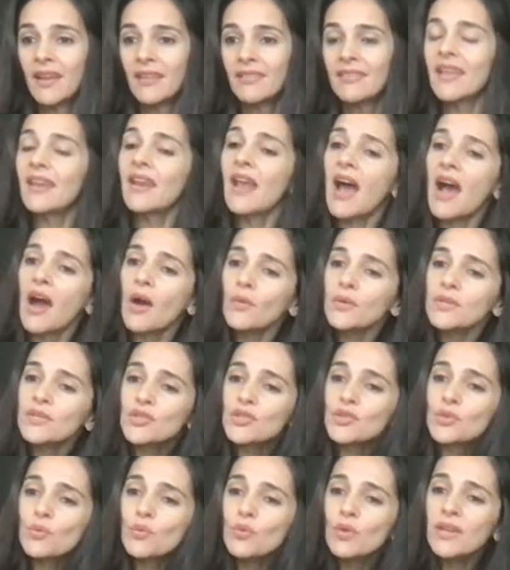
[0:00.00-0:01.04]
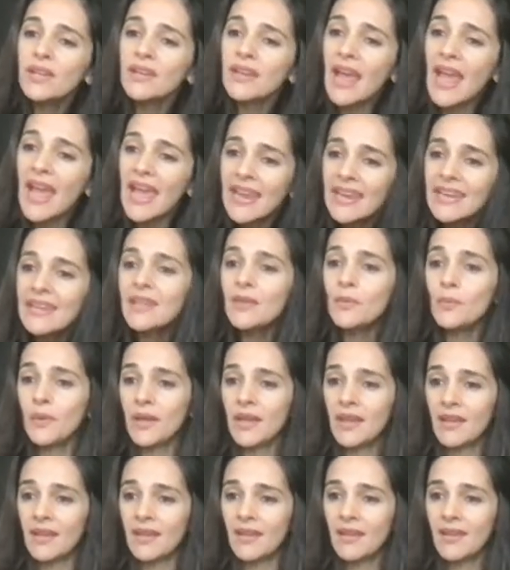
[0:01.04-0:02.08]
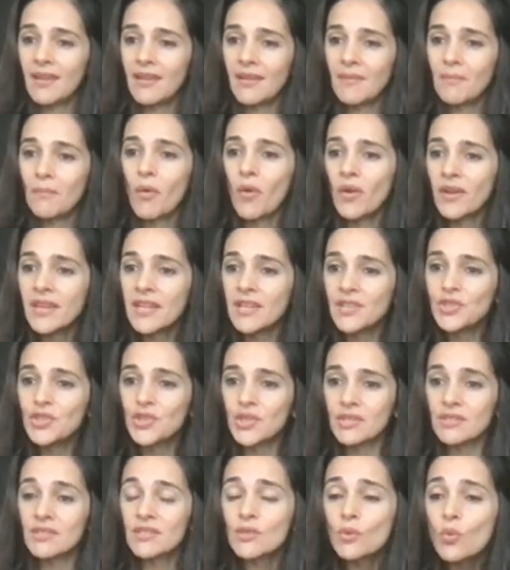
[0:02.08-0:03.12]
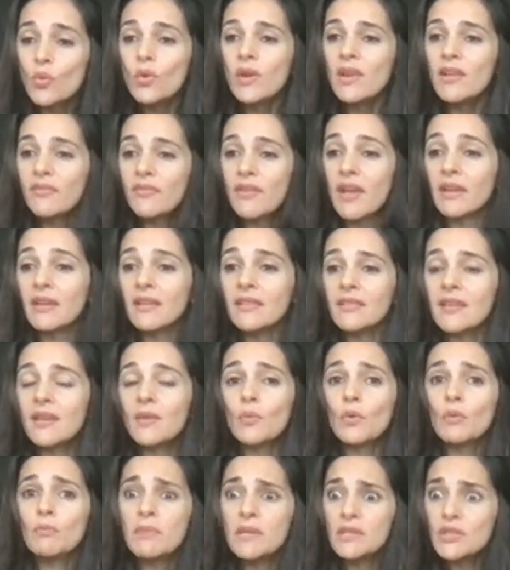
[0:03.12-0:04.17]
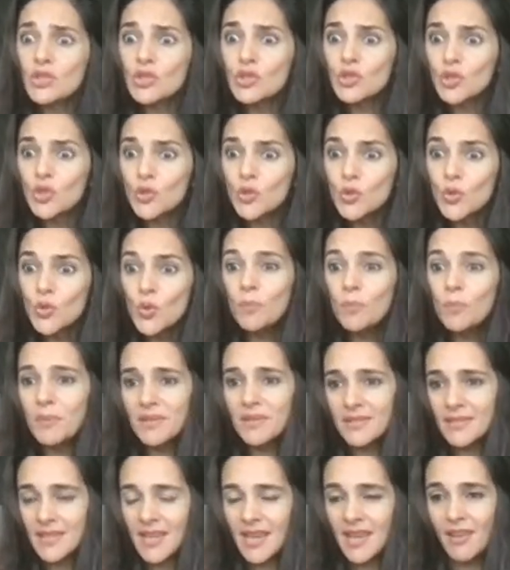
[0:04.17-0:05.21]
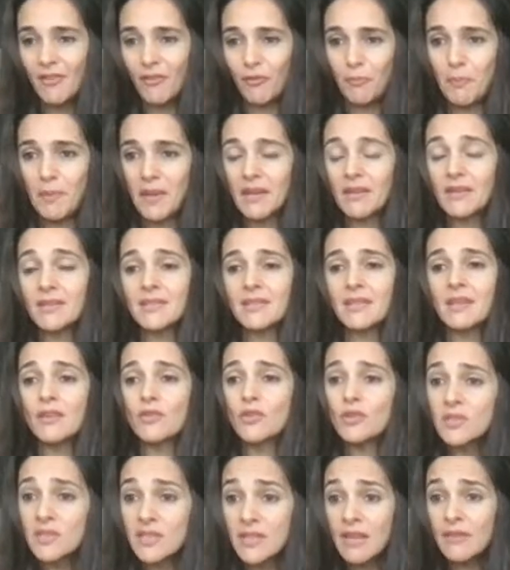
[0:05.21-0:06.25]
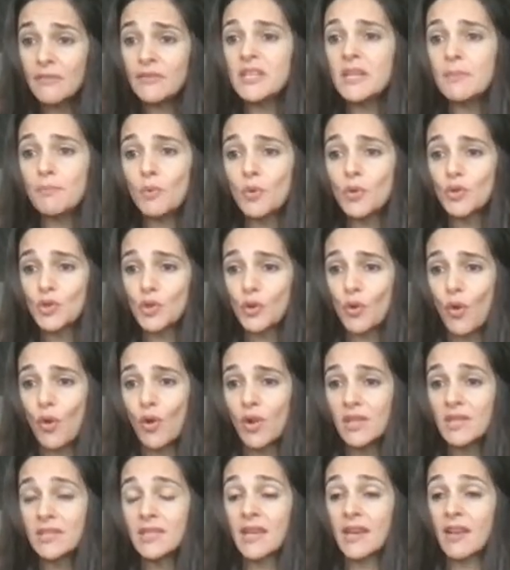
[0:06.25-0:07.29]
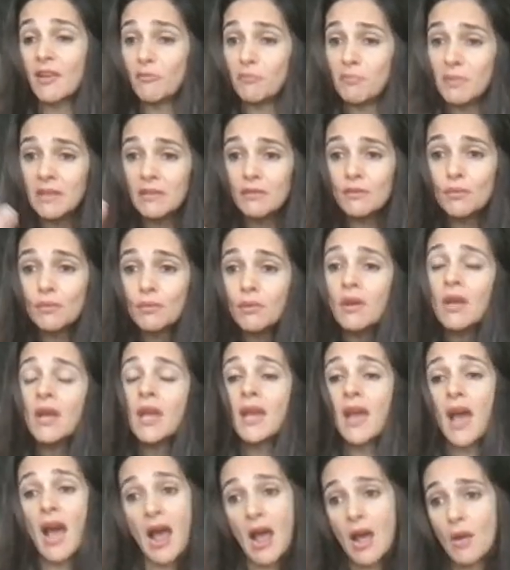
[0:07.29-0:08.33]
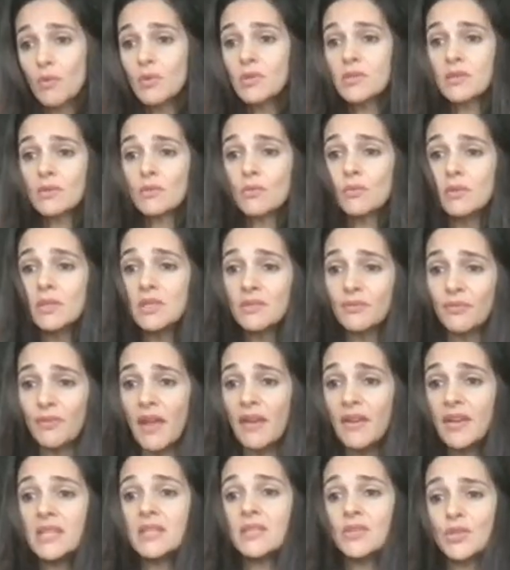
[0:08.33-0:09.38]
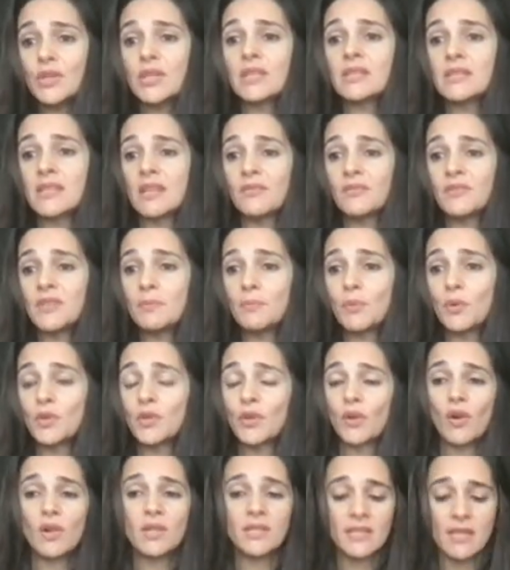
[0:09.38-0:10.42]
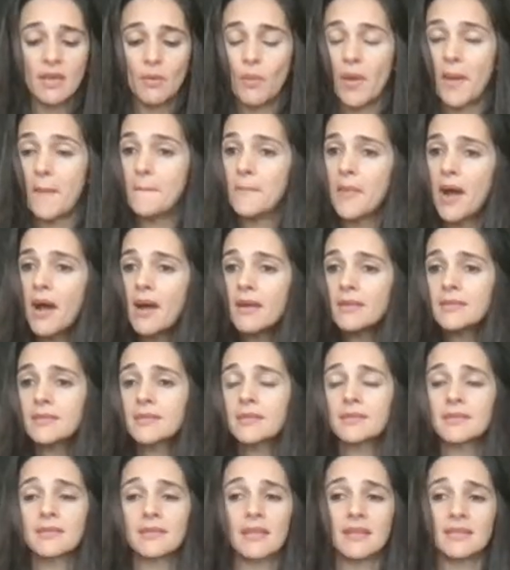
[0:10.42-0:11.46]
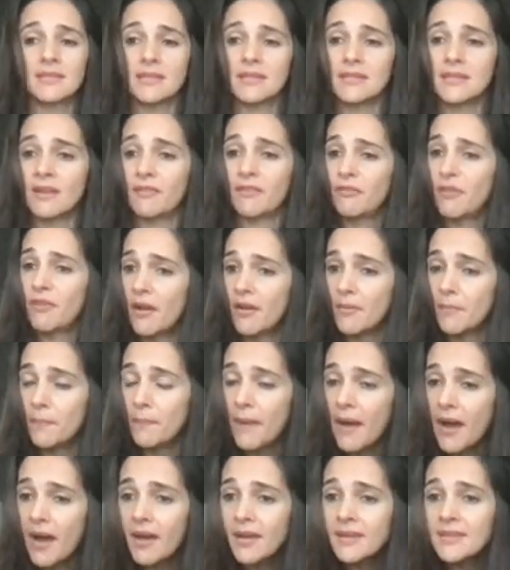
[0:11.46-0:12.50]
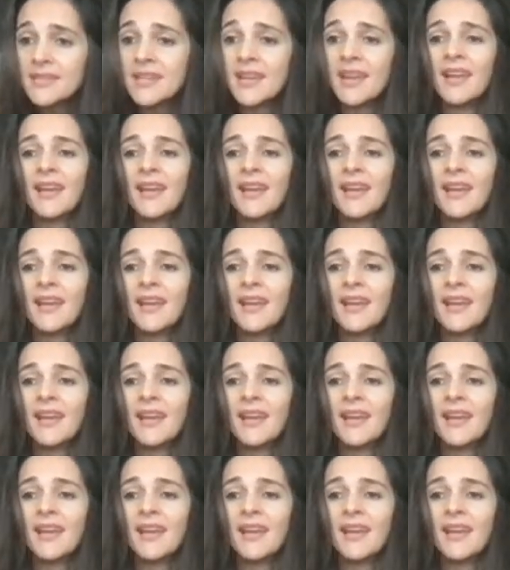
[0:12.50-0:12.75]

then how is school in any way more dangerous? School, if anything, would be super safe because the safety protocols, and I've been through our schools, very strict safety protocols. They wear masks, they're sitting far apart.